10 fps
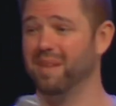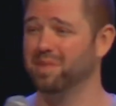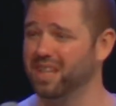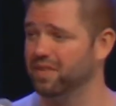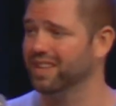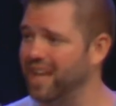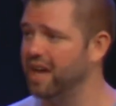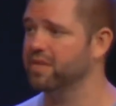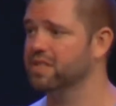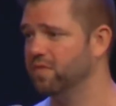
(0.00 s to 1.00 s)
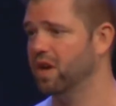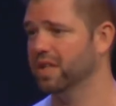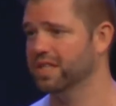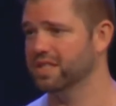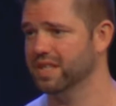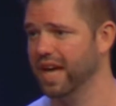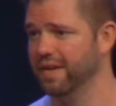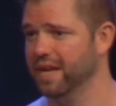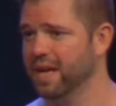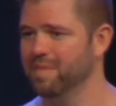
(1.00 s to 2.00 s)
and I believe a lot of us fall into
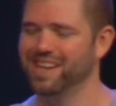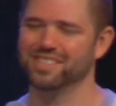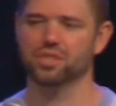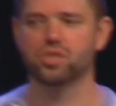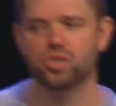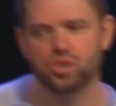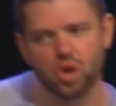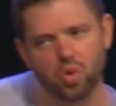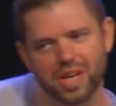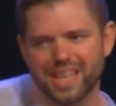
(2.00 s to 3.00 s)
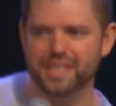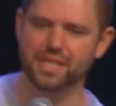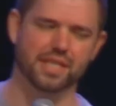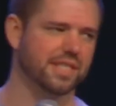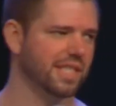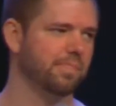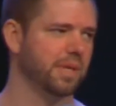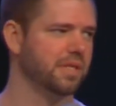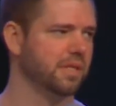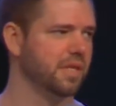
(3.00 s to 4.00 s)
that because it's so easy to
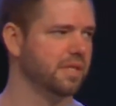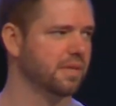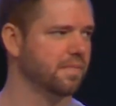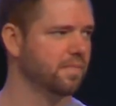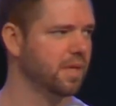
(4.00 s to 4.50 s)
slip into this.